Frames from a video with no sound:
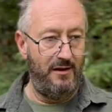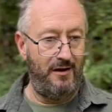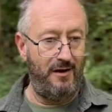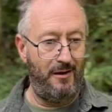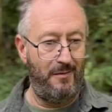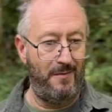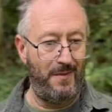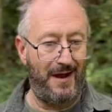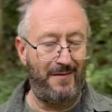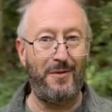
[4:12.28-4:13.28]

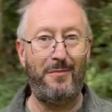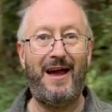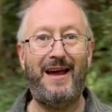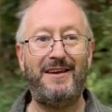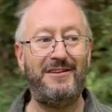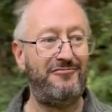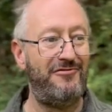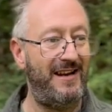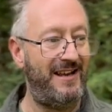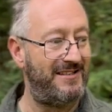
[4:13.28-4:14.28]
and the bag is
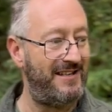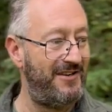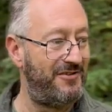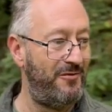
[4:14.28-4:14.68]
really essential